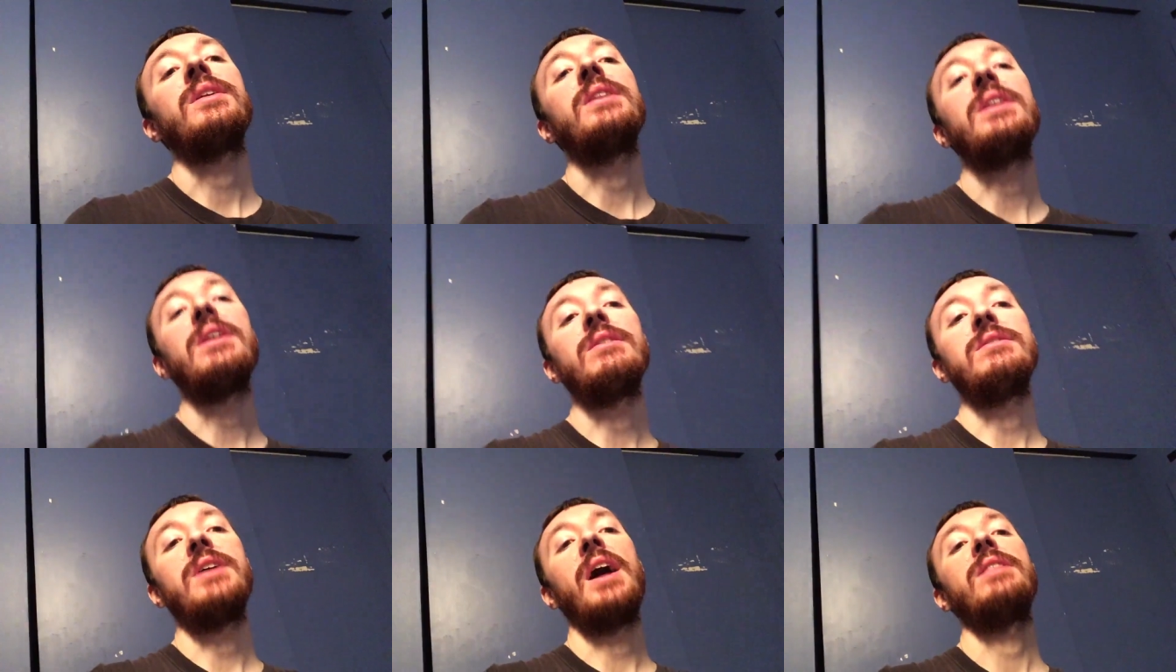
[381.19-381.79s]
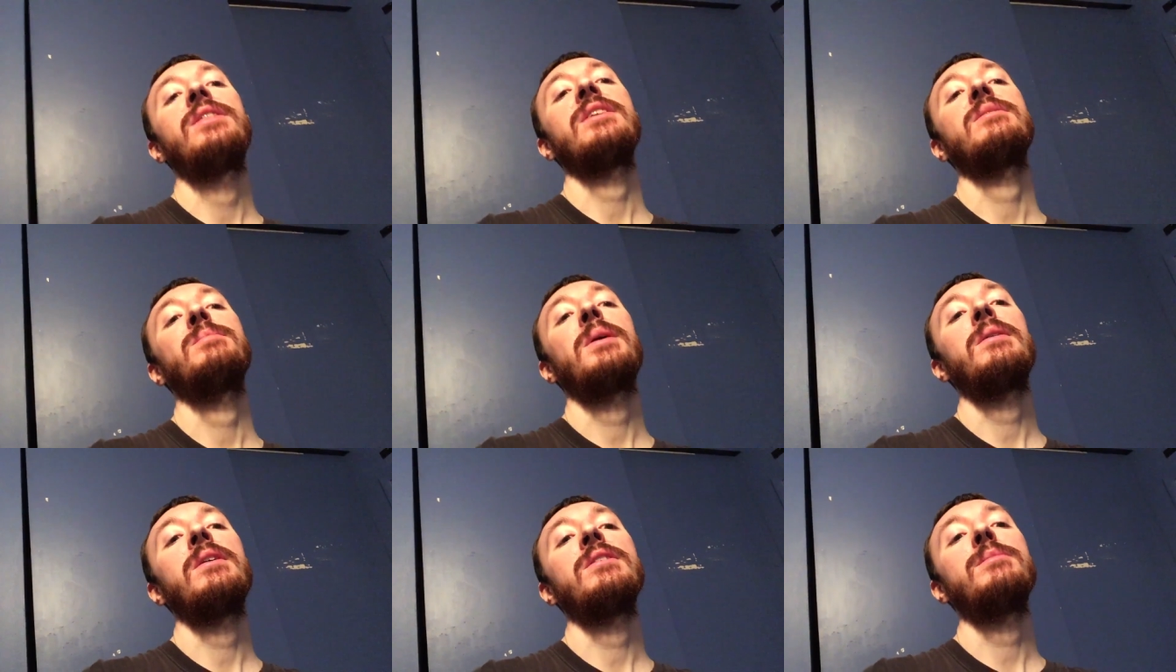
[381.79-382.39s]
The near death
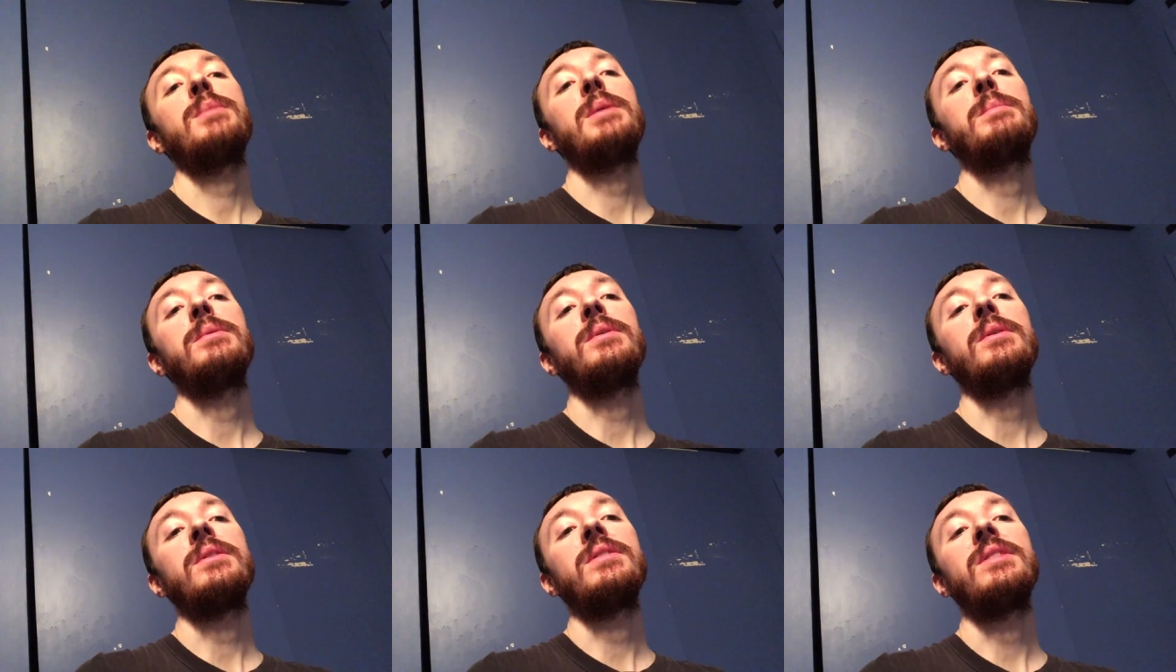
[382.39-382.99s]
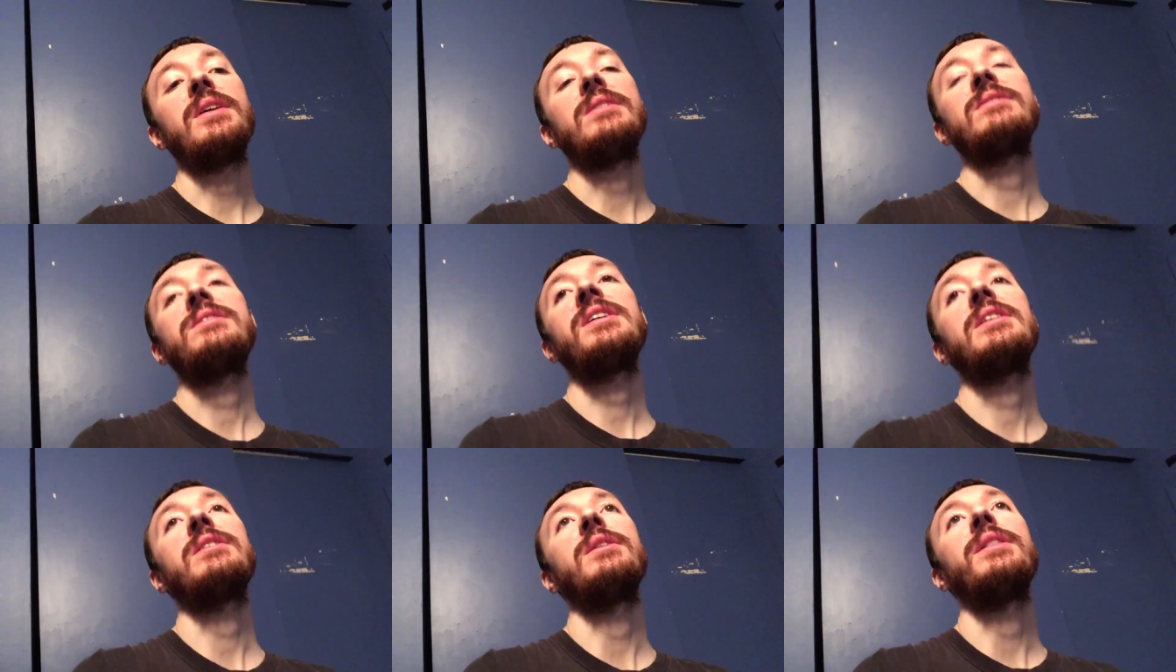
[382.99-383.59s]
experience people they
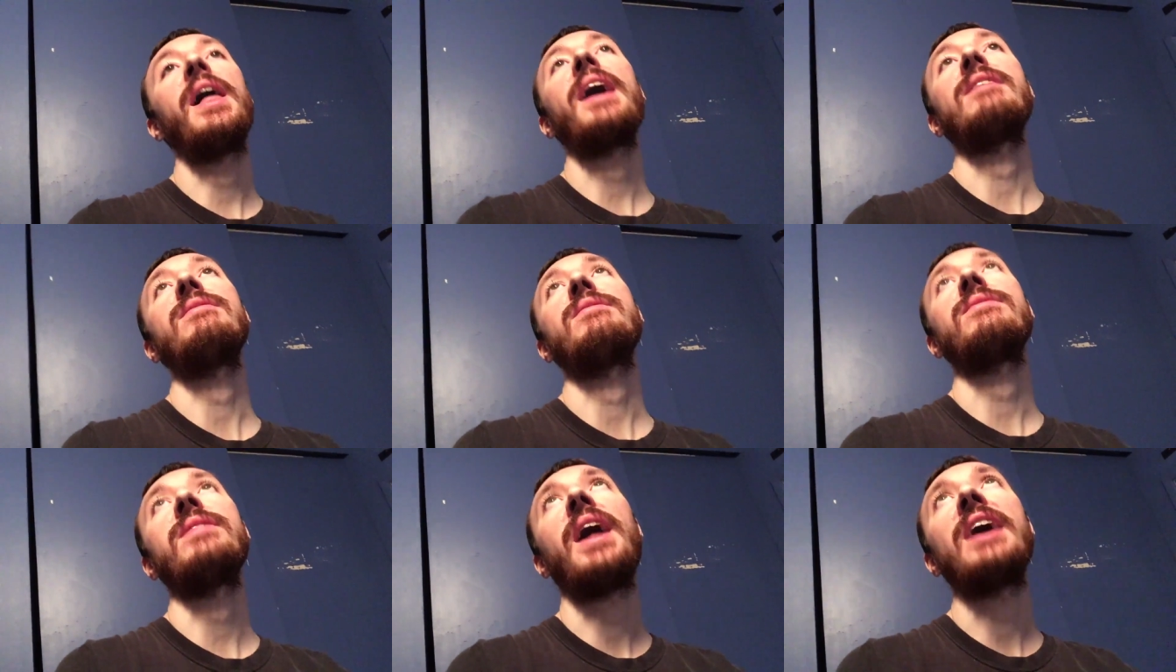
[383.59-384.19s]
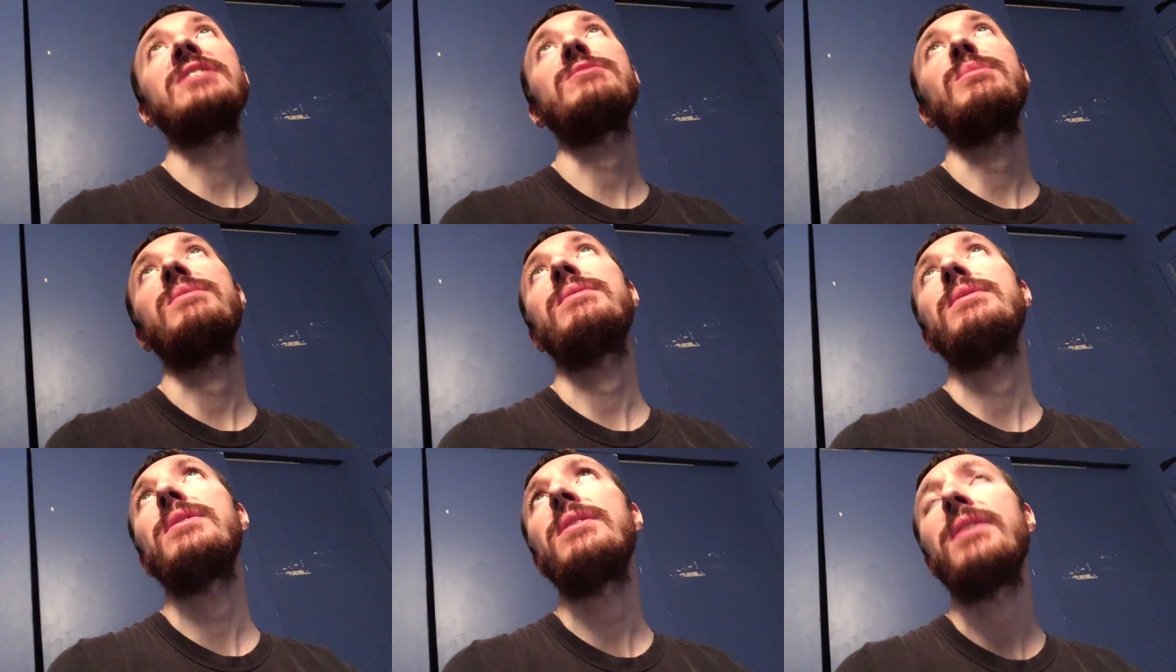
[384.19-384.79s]
see the life flash
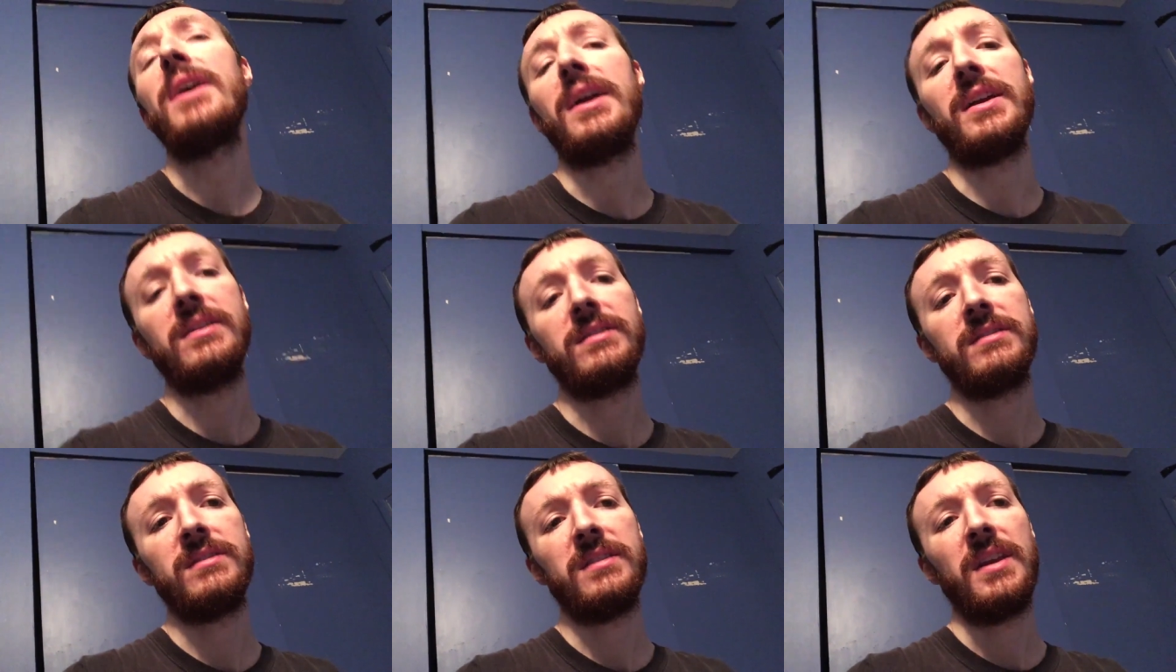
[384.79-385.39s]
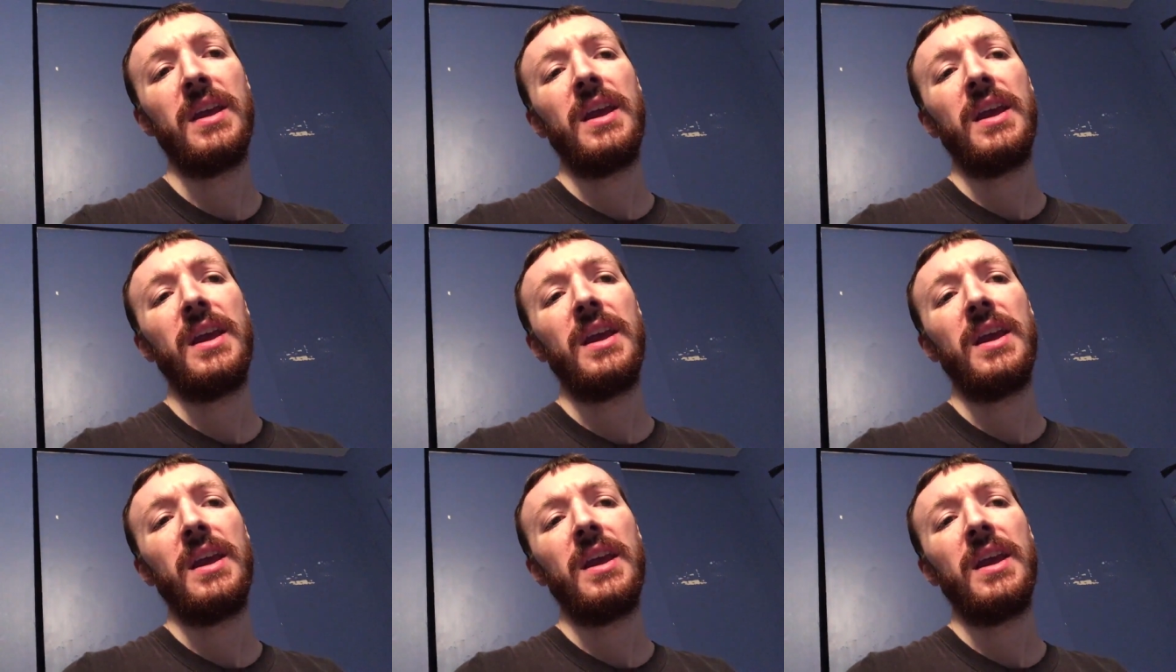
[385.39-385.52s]
before their eyes